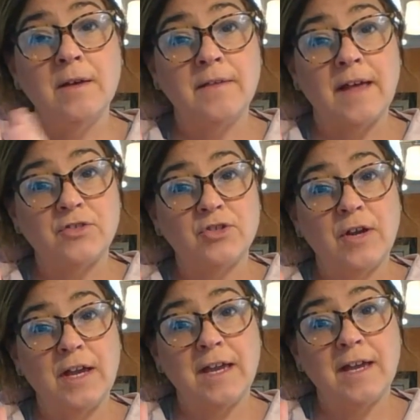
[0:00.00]
that's your
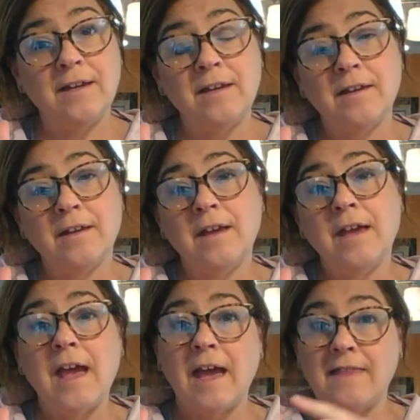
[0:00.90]
hand.
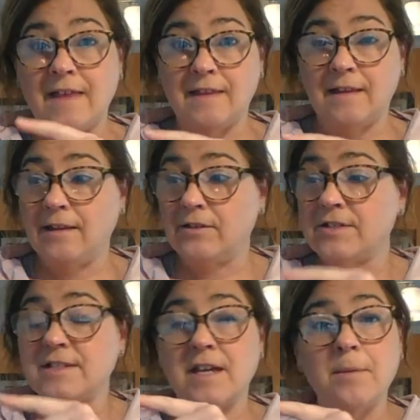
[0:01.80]
And then the little
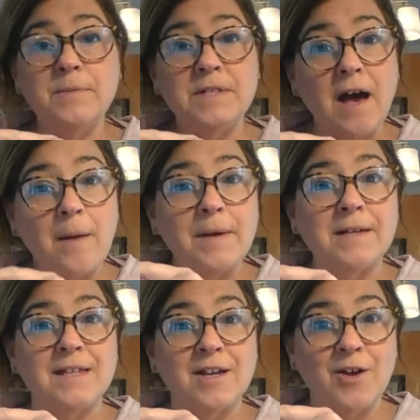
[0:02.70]

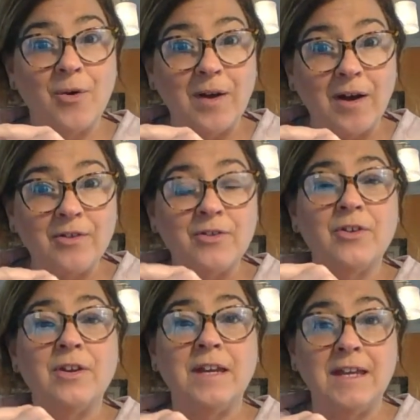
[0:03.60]
subtopics that go
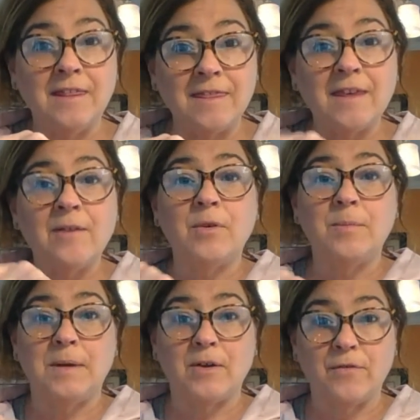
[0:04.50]
underneath would
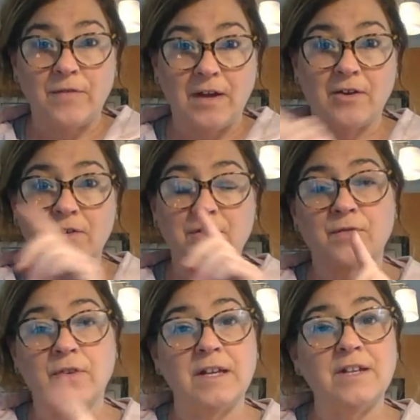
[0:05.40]
be your fingers
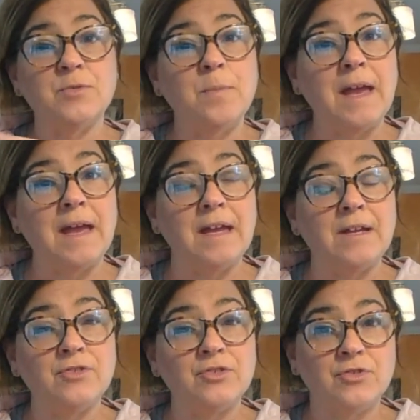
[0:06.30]
for each
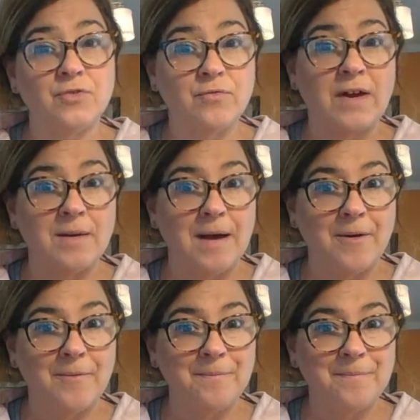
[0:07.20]
page to write about.